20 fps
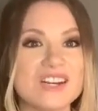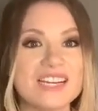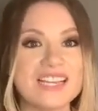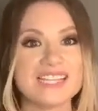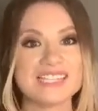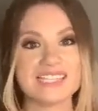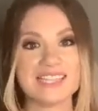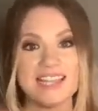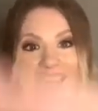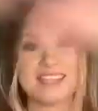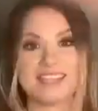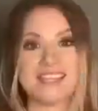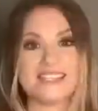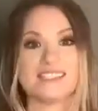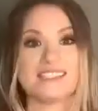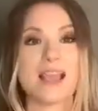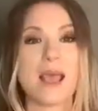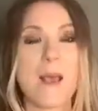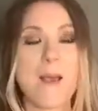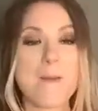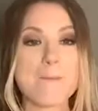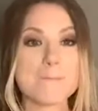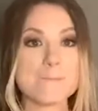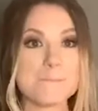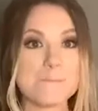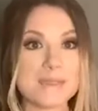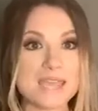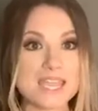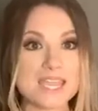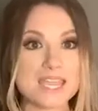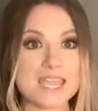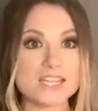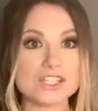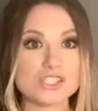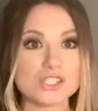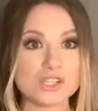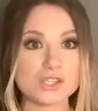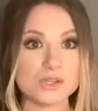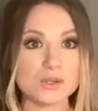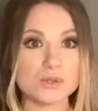turning into like these big
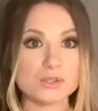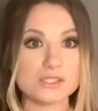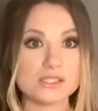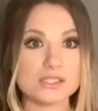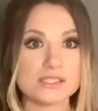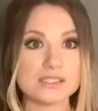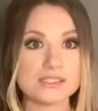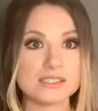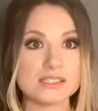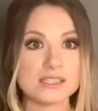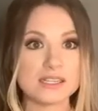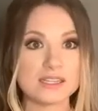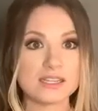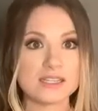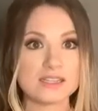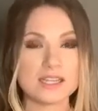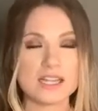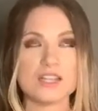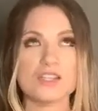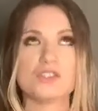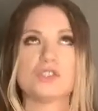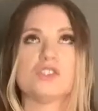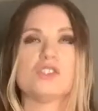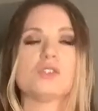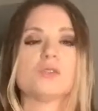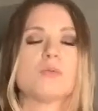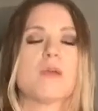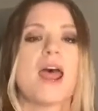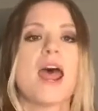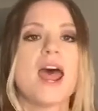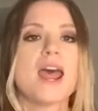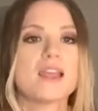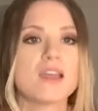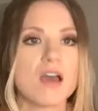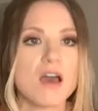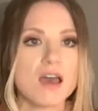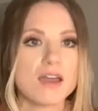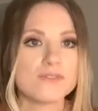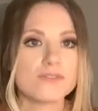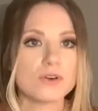issues that just
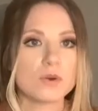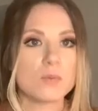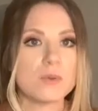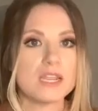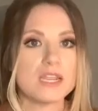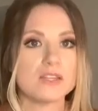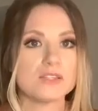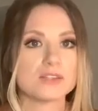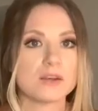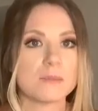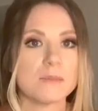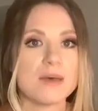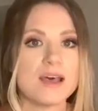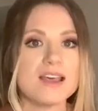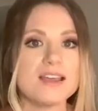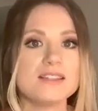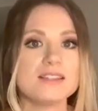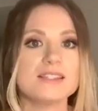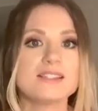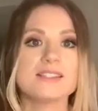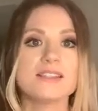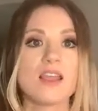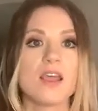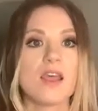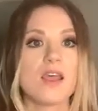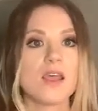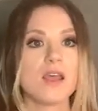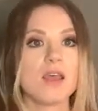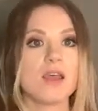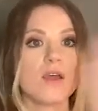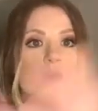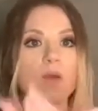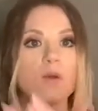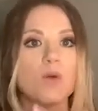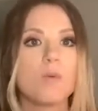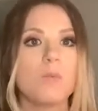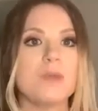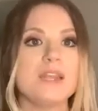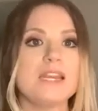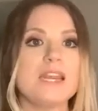drag on for weeks or months,
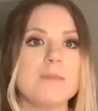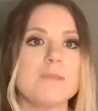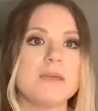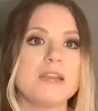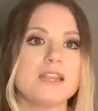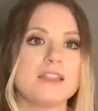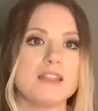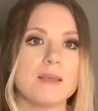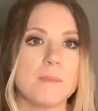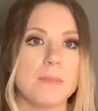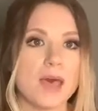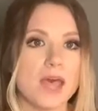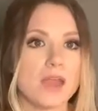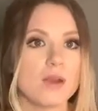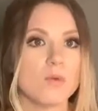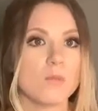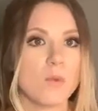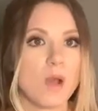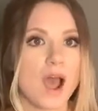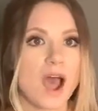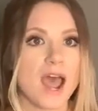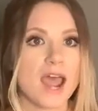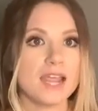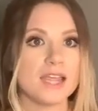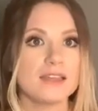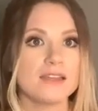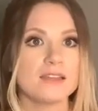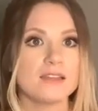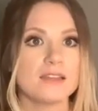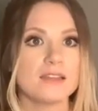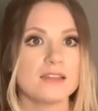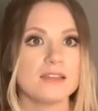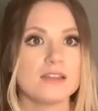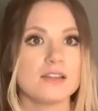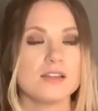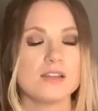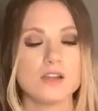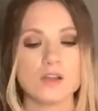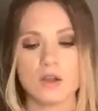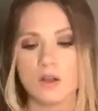we nip it in the butt. Why?
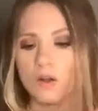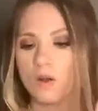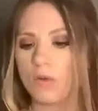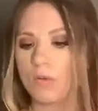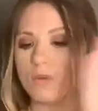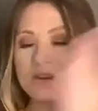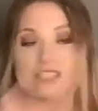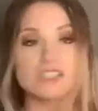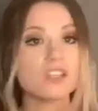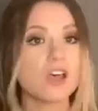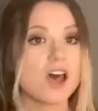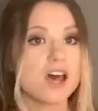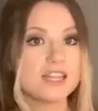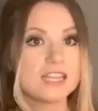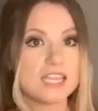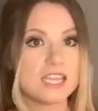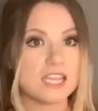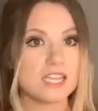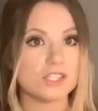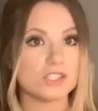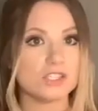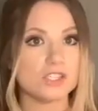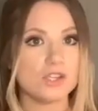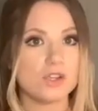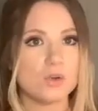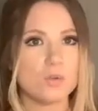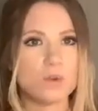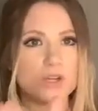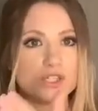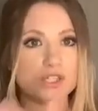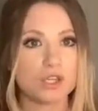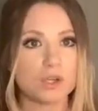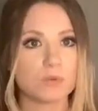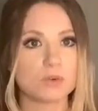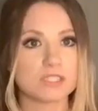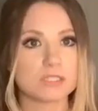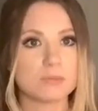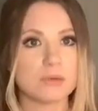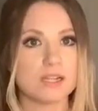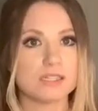We saw the issue, we
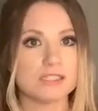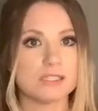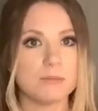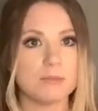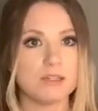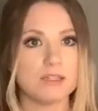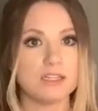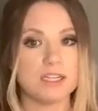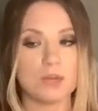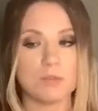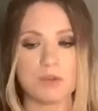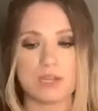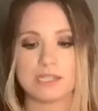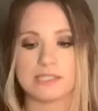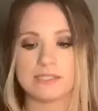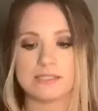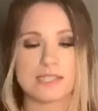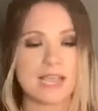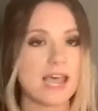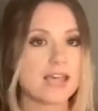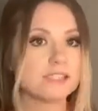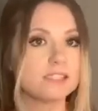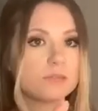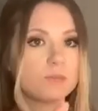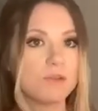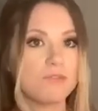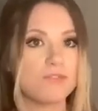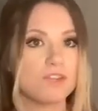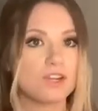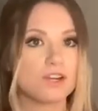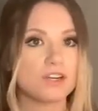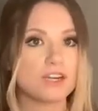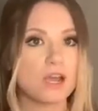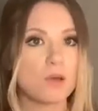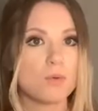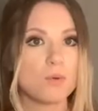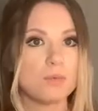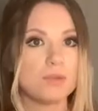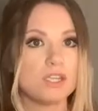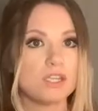took responsibility, we assessed, we
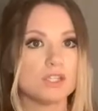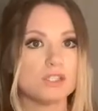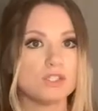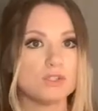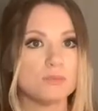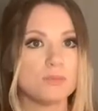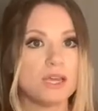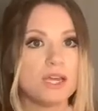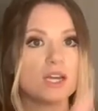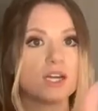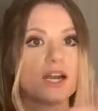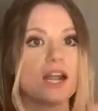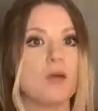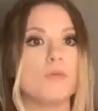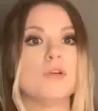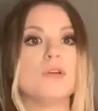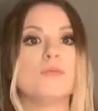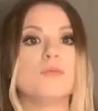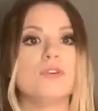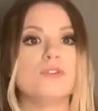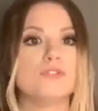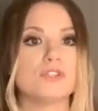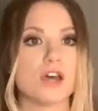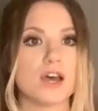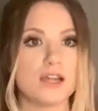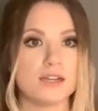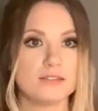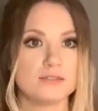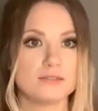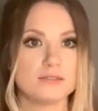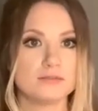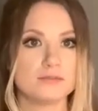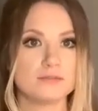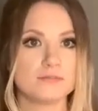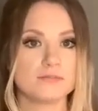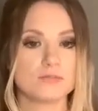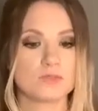figured out what we could do better, and we moved on.